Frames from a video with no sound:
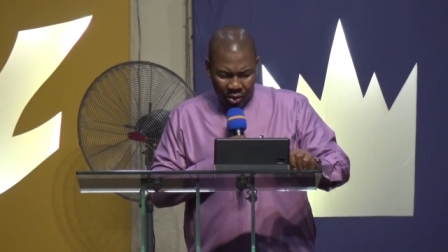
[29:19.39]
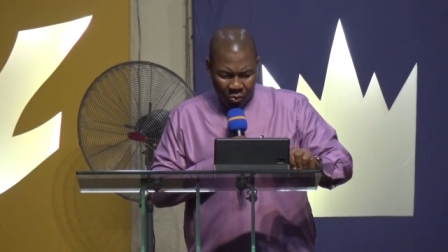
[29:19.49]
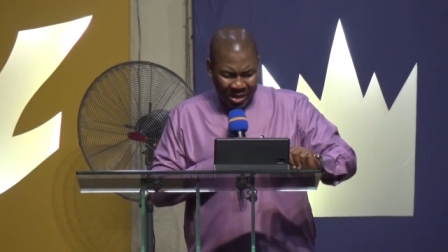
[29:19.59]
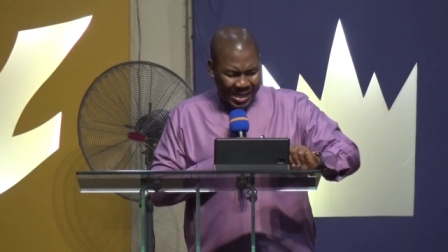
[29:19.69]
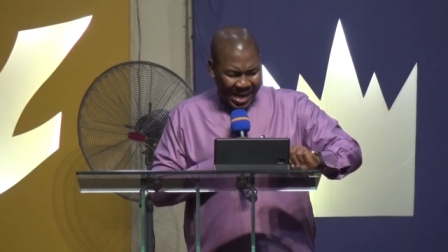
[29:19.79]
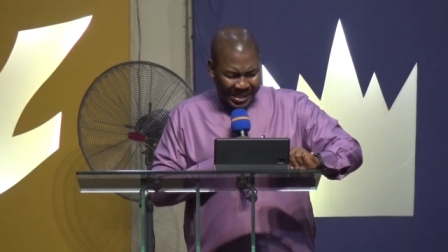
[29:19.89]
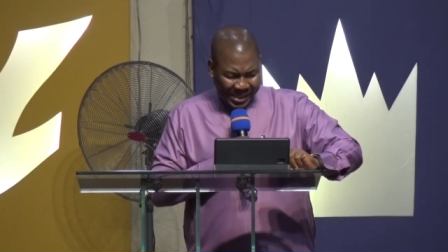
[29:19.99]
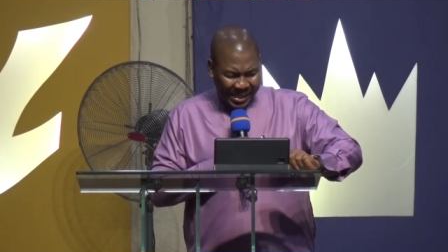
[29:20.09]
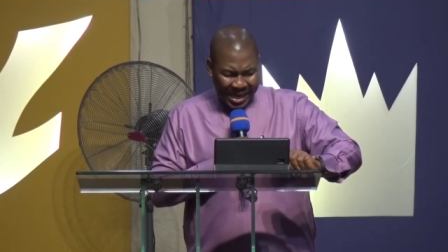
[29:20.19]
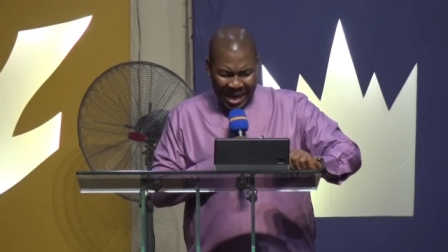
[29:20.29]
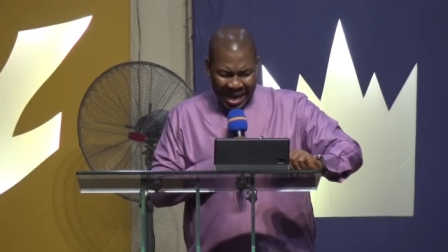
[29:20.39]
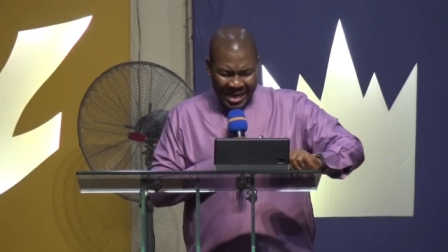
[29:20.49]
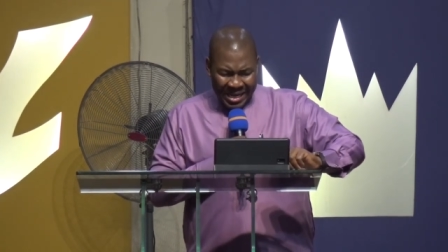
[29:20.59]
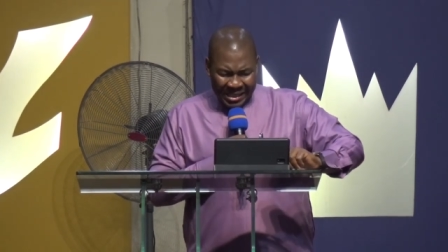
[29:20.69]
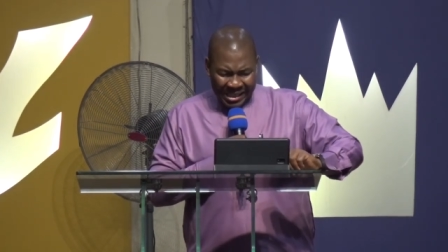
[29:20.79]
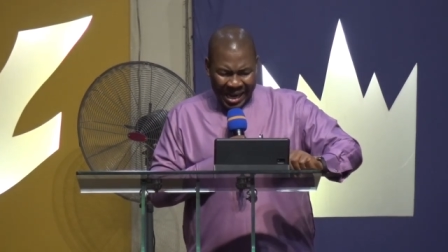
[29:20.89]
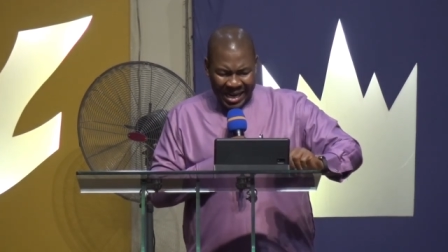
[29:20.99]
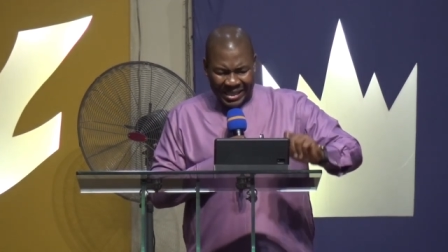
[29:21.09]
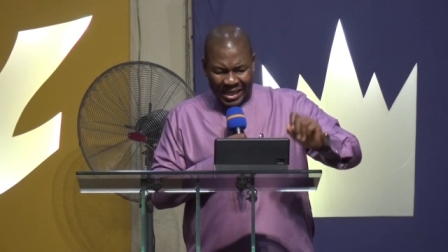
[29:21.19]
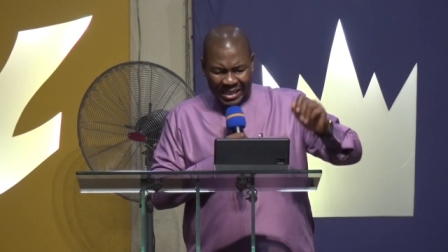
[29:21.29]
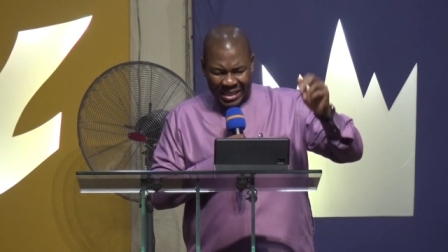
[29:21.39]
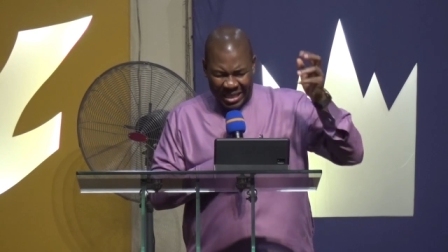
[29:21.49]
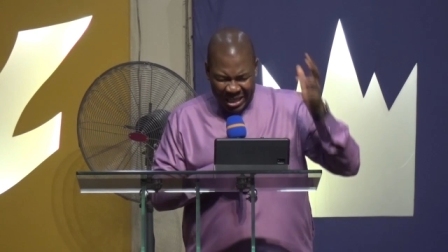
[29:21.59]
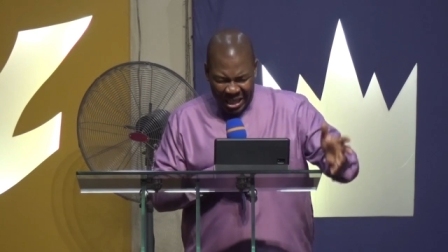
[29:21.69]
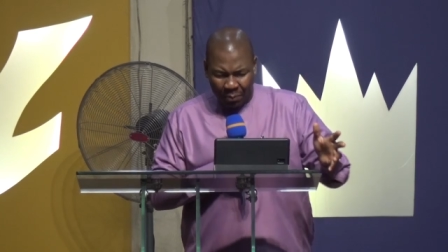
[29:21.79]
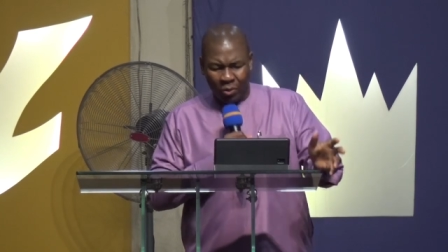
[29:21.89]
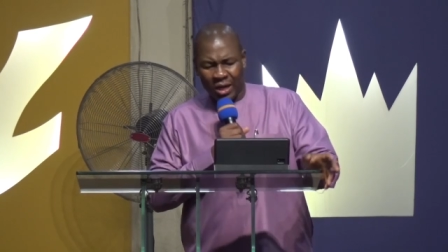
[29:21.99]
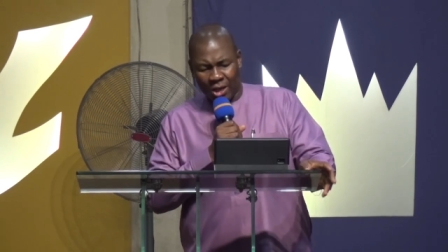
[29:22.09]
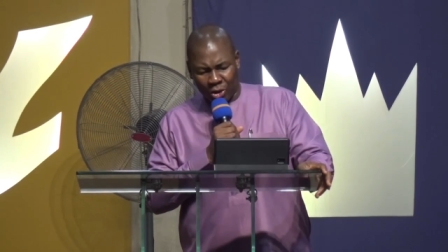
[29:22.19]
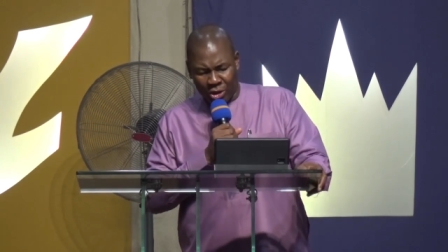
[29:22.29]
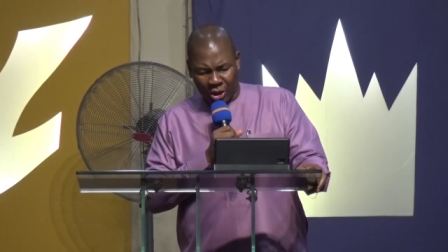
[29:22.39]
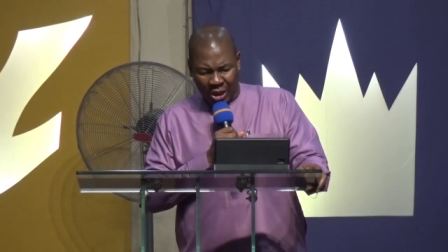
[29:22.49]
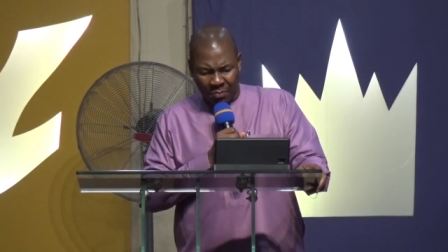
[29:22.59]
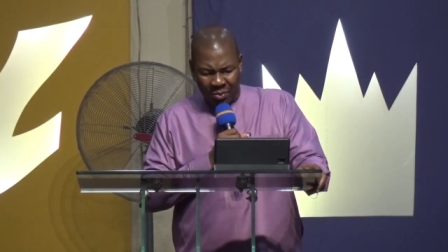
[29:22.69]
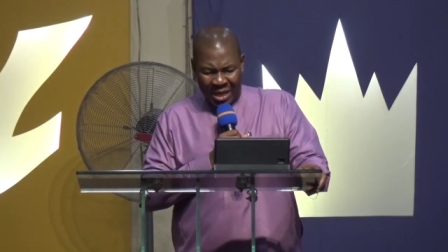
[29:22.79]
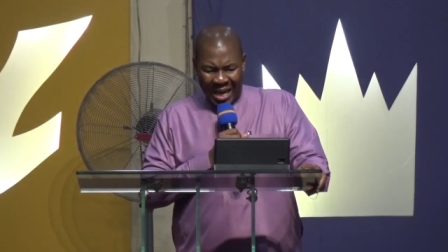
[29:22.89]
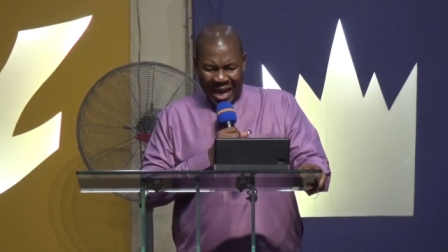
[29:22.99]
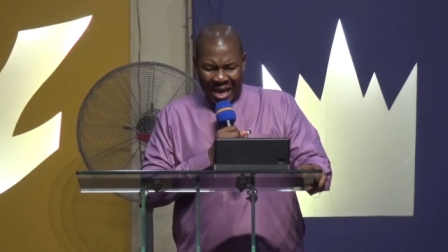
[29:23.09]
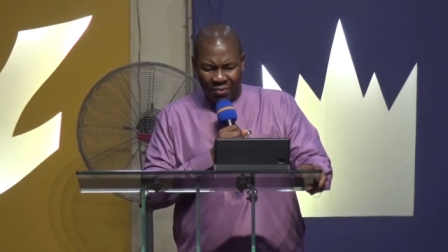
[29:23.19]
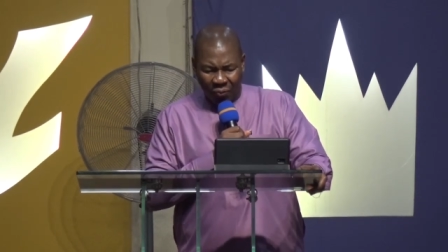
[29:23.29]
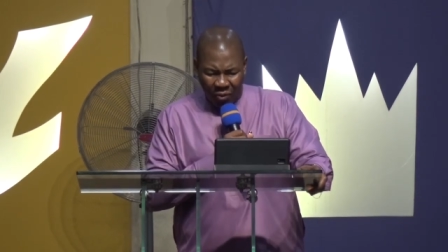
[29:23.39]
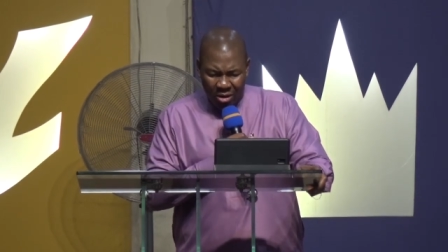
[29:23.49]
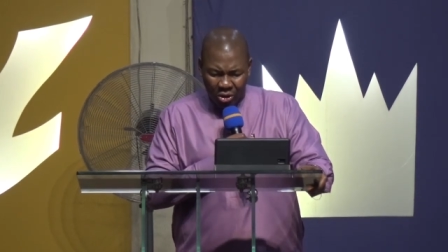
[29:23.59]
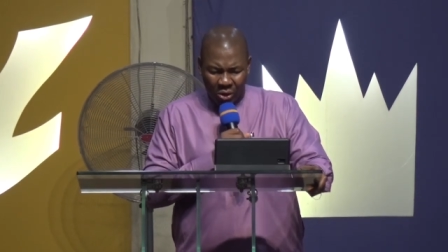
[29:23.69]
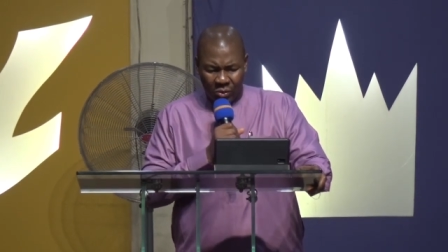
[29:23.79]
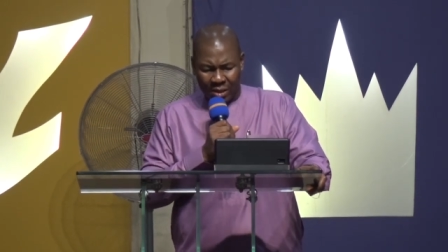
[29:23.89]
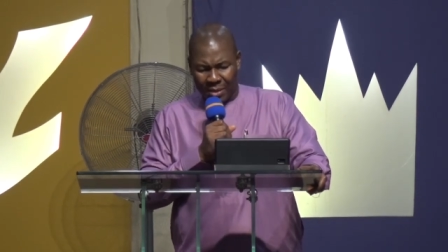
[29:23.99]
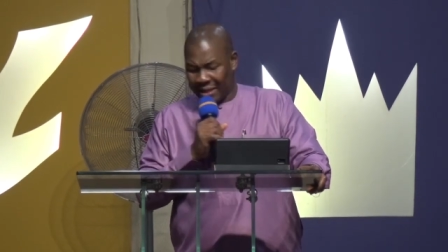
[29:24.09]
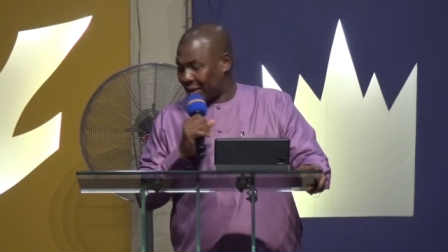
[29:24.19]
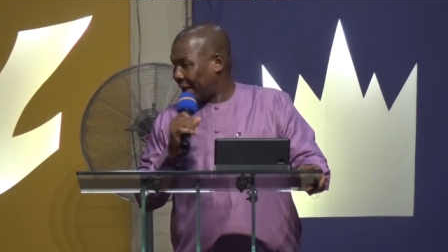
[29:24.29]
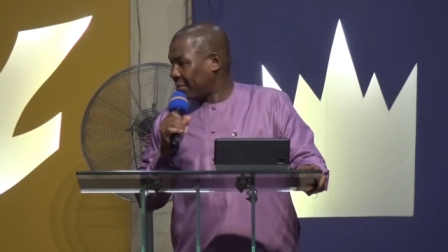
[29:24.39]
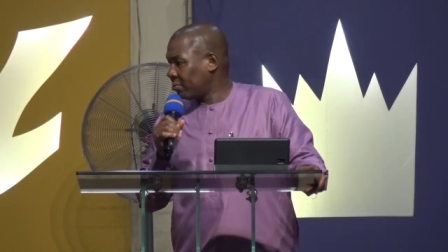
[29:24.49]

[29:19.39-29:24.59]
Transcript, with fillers: What did I see in her? She had a deep relationship and fellowship with the Master.